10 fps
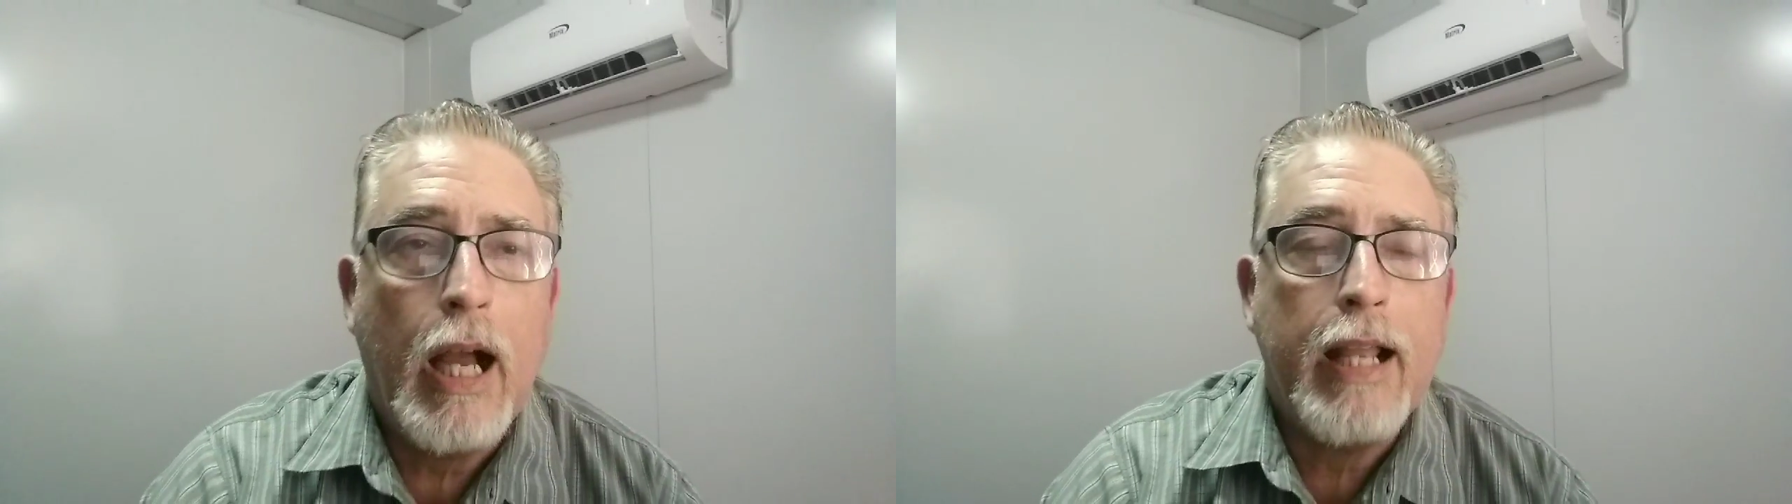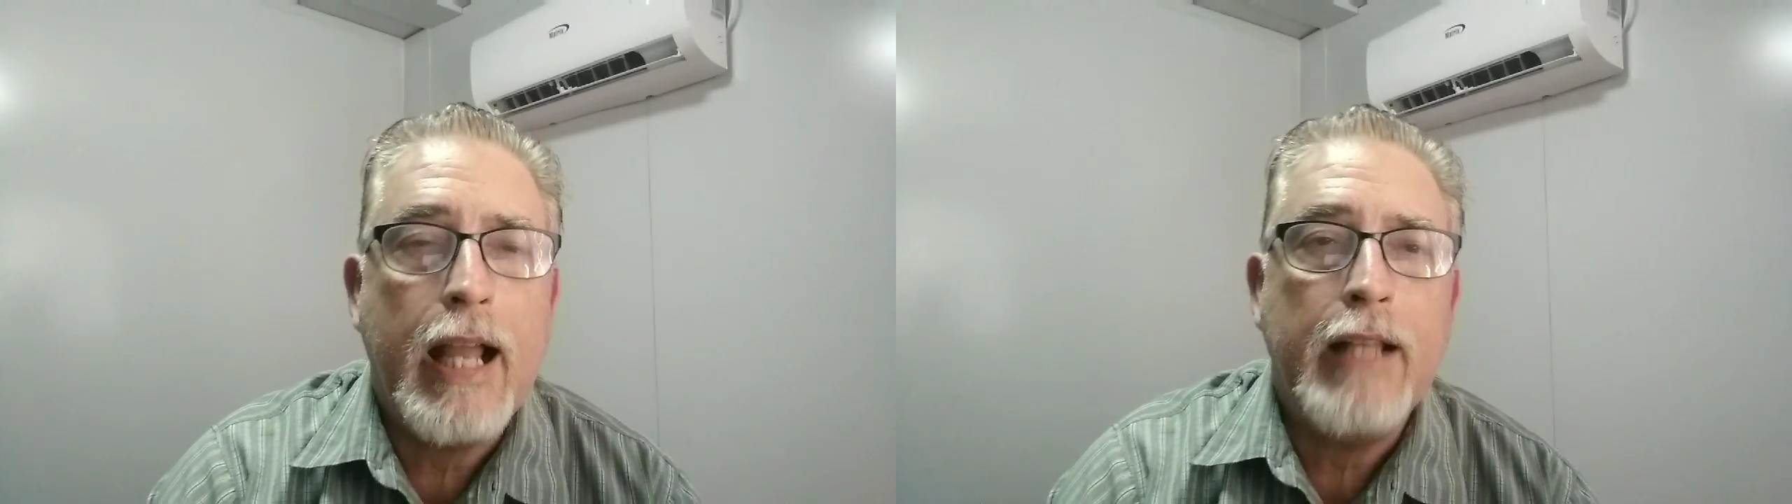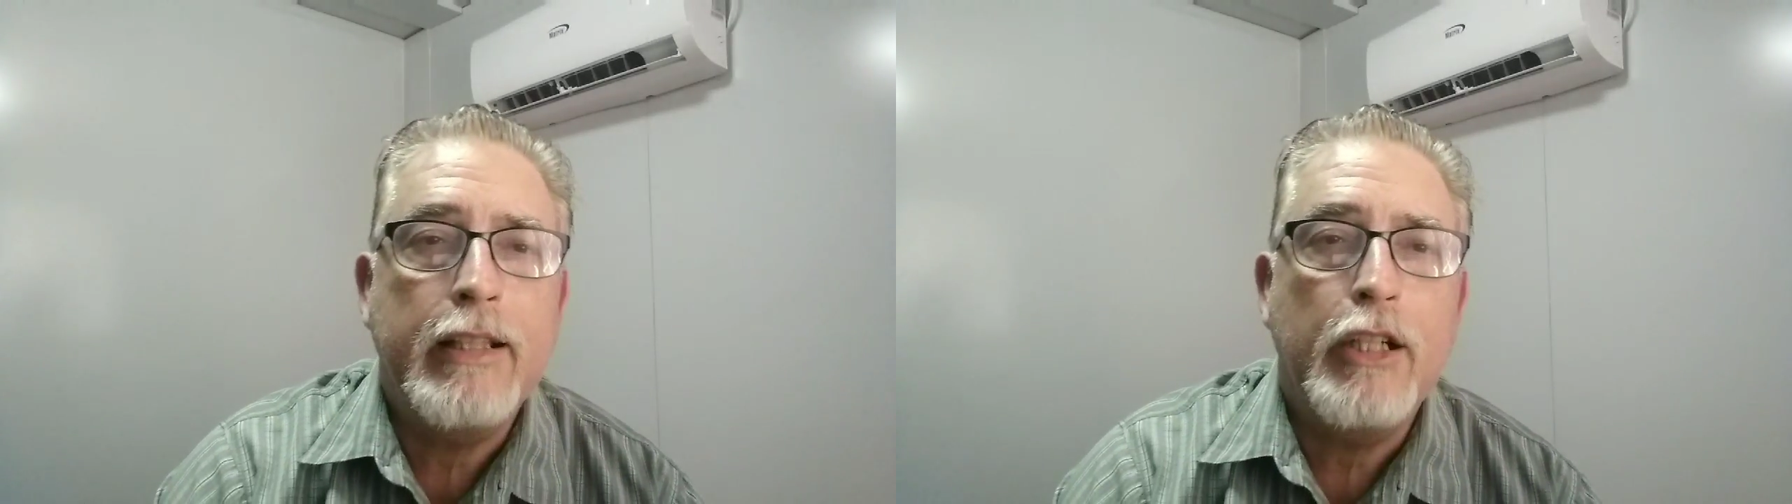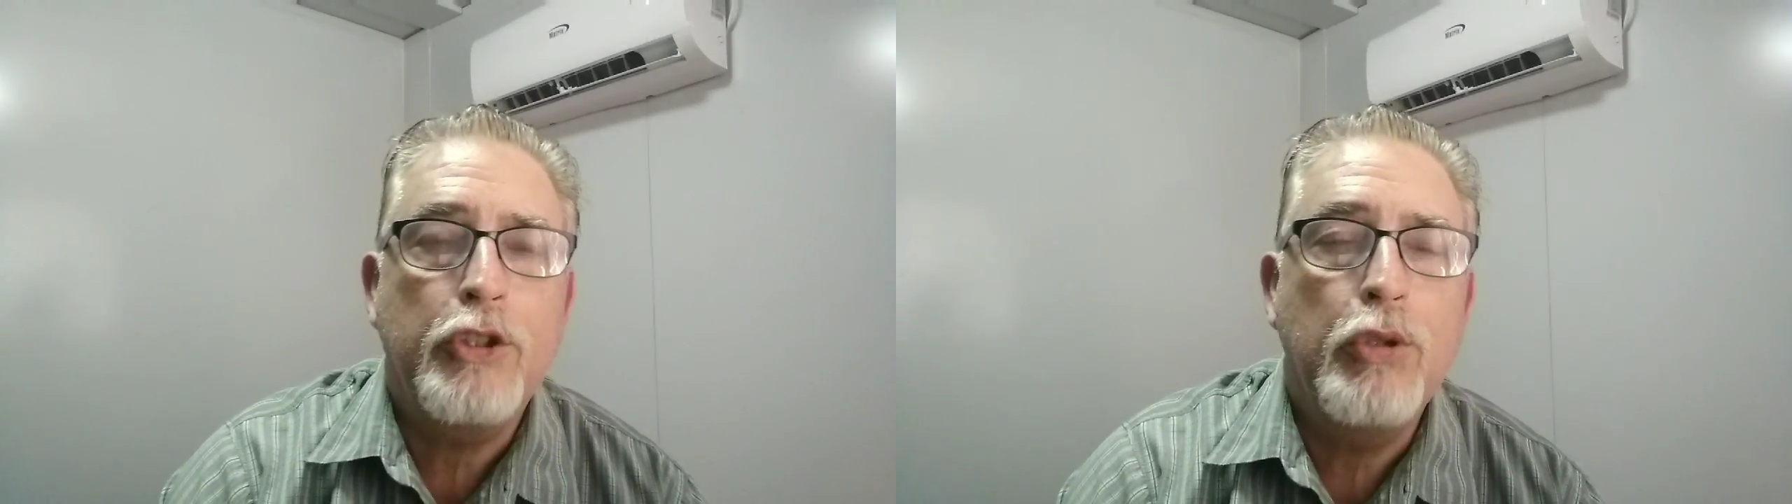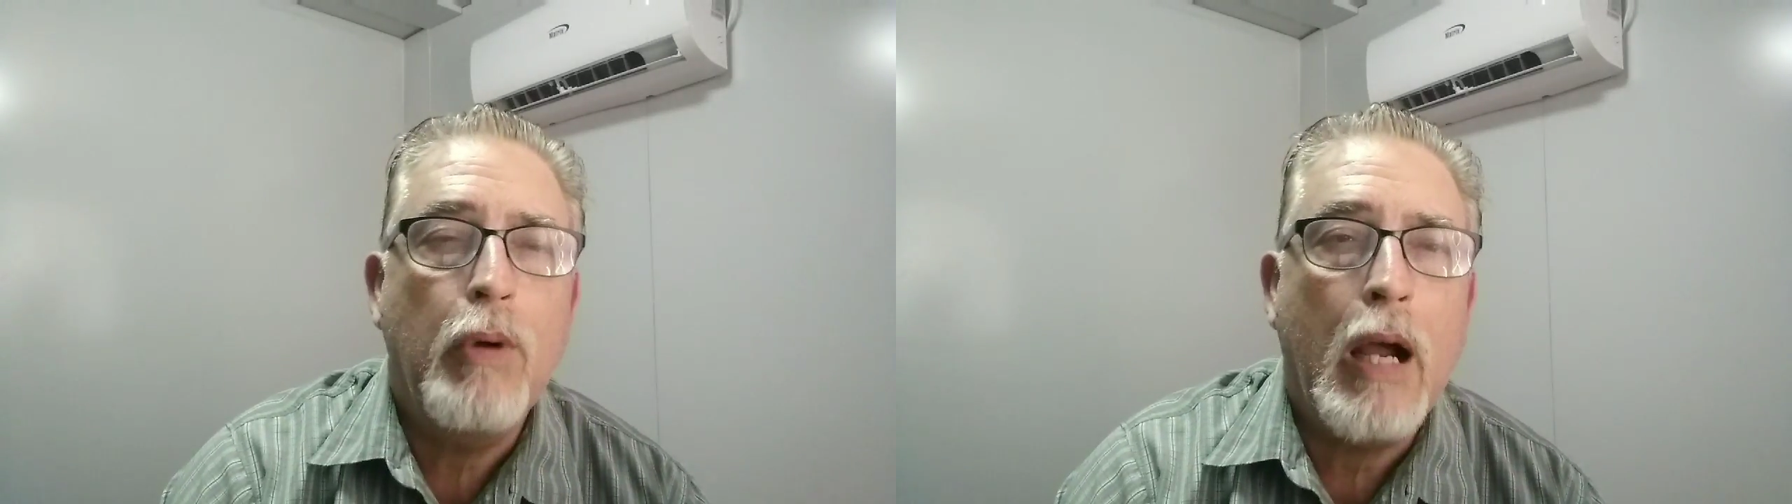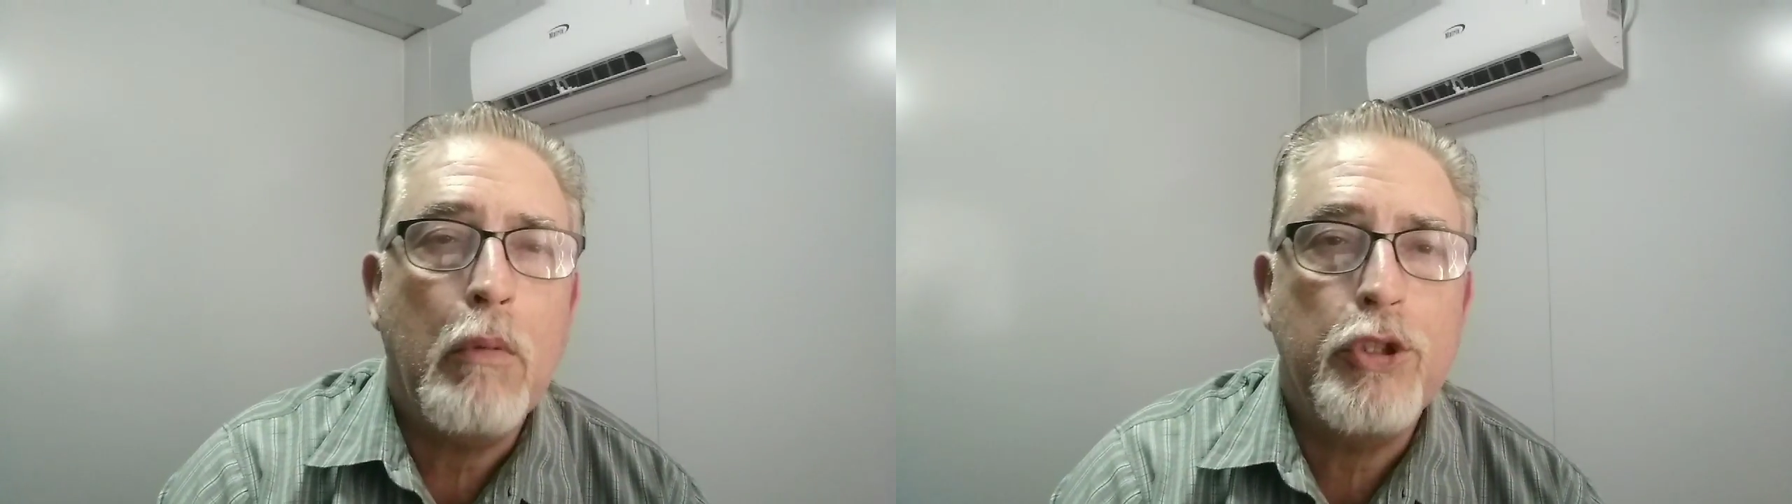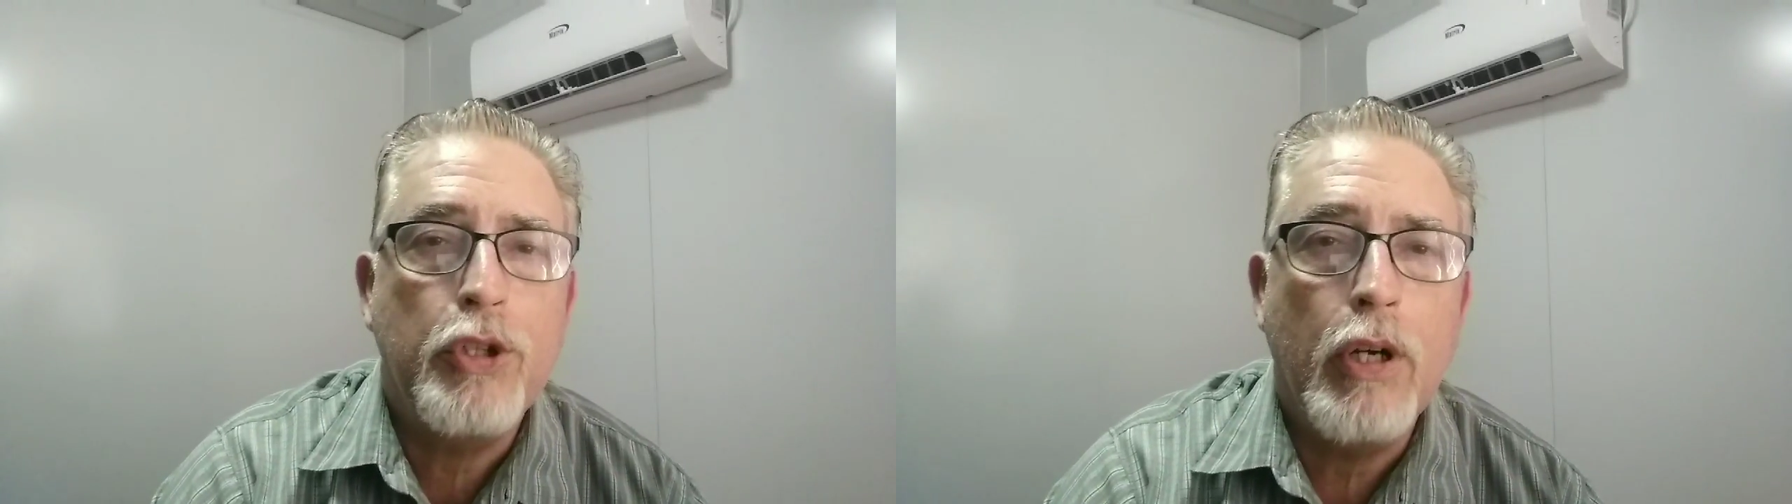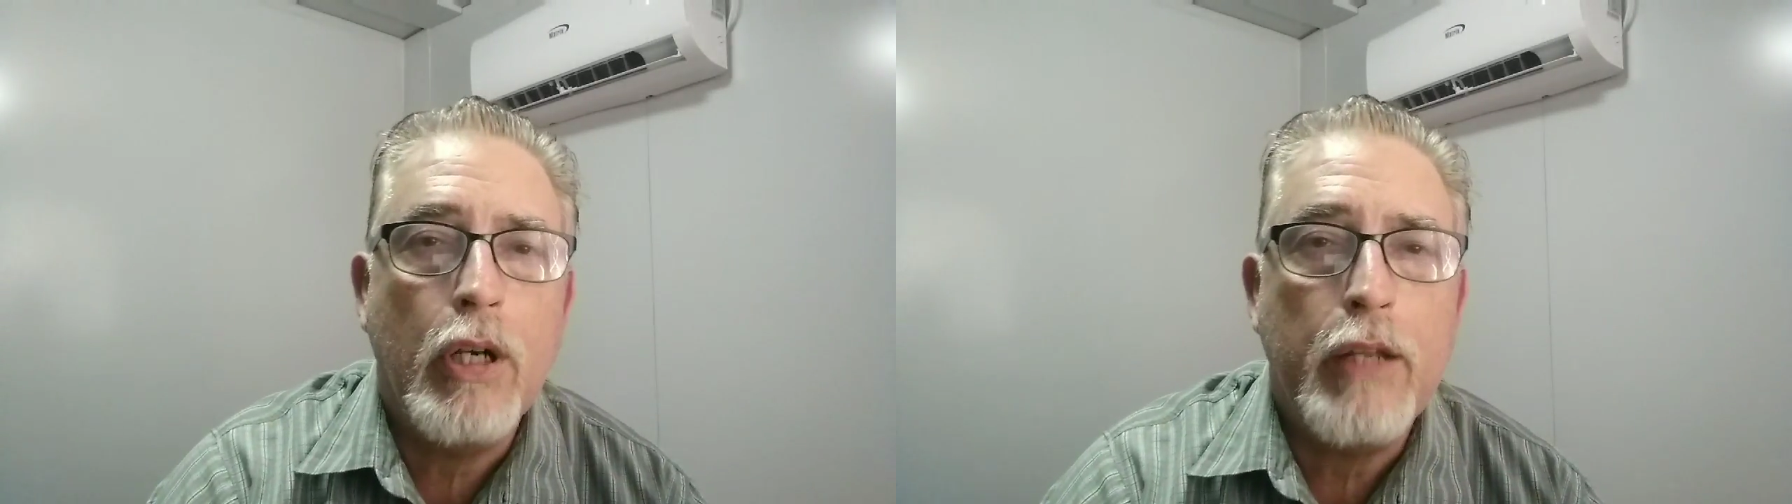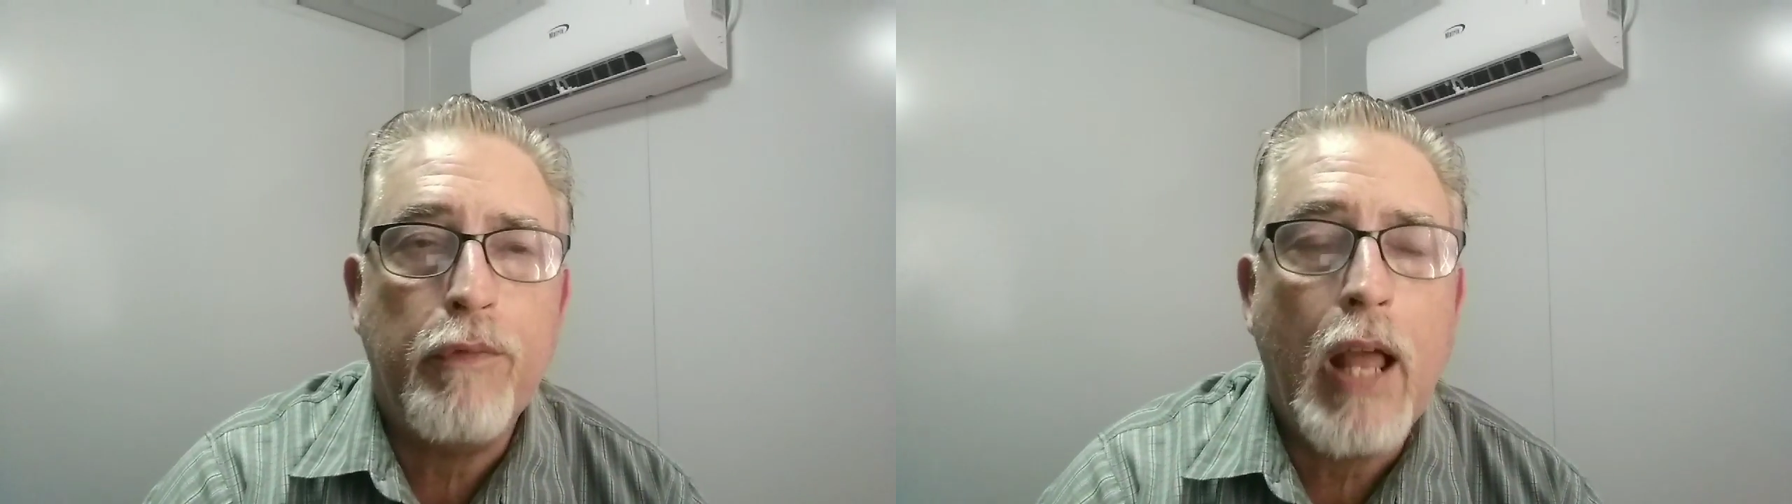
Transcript: I got there 2 hours early.